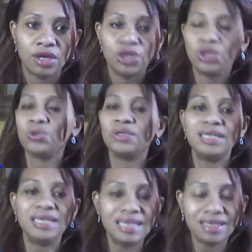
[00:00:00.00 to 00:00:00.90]
You don't
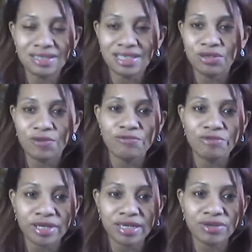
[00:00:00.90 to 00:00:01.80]
need until you've
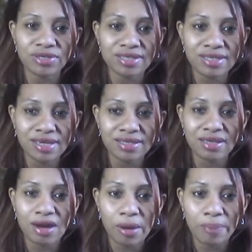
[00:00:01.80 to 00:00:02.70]
written your sales
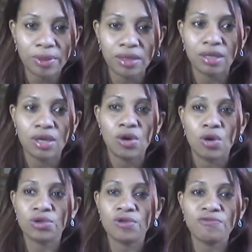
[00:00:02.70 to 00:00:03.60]
copy
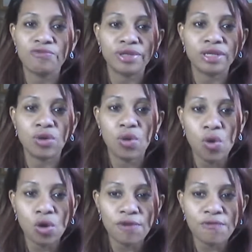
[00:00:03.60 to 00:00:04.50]
or you've written
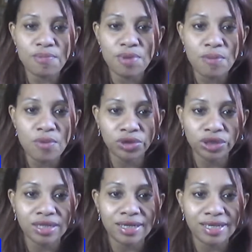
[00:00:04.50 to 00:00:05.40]
all of your
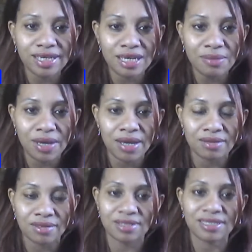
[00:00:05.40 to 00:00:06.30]
promotional
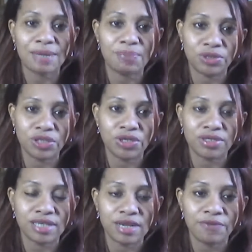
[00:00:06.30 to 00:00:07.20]
emails to start putting
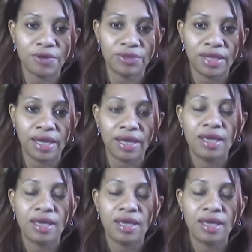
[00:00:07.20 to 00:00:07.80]
yourself out there.